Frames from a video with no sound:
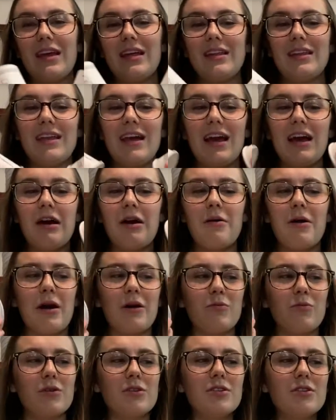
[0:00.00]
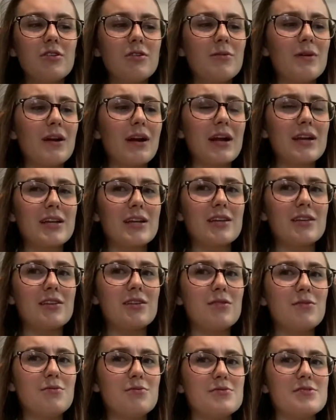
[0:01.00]
Now, I wonder where I could
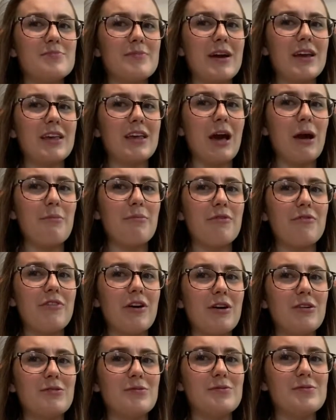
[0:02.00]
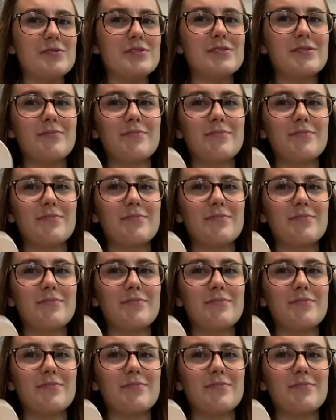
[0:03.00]
use my cup phones.